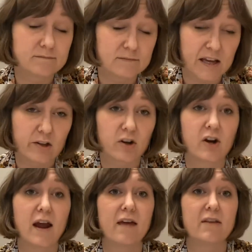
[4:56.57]

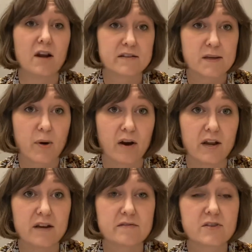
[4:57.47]
Hitler and the Nazi
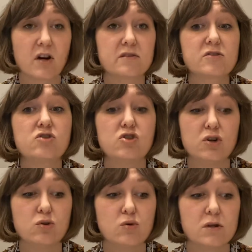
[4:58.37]
Party starts
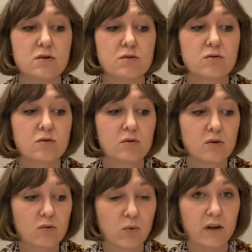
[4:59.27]
to
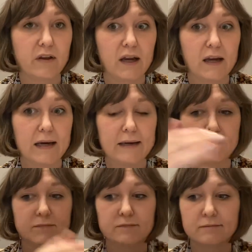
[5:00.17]
really
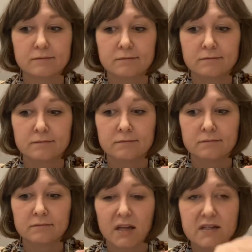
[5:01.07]

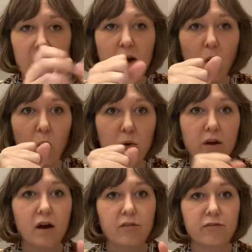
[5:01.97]
take hold
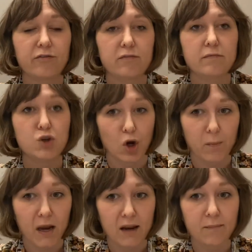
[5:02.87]
of Germany,